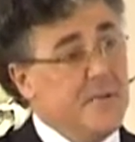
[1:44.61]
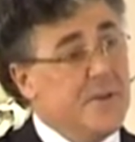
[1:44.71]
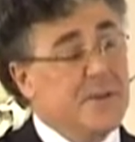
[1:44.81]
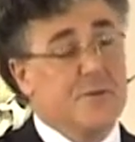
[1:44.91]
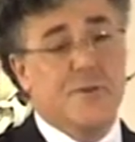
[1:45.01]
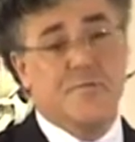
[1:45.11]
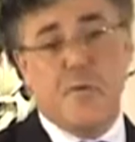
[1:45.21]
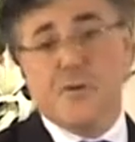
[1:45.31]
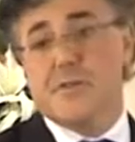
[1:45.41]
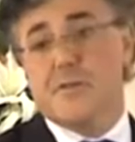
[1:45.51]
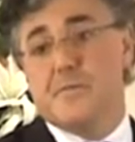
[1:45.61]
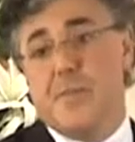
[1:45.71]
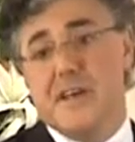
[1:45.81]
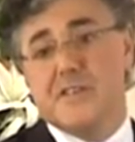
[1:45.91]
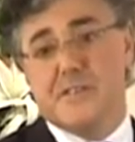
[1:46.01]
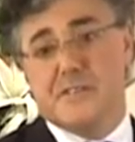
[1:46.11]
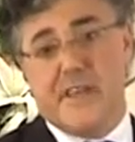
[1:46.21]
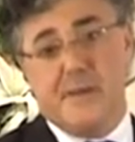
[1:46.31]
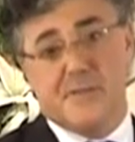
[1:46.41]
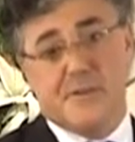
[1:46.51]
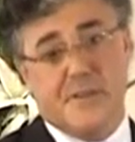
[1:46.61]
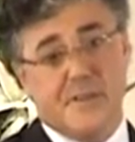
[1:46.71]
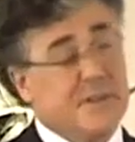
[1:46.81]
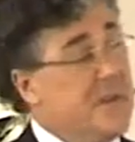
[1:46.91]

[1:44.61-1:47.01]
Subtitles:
because we've monitored patients' chemistries.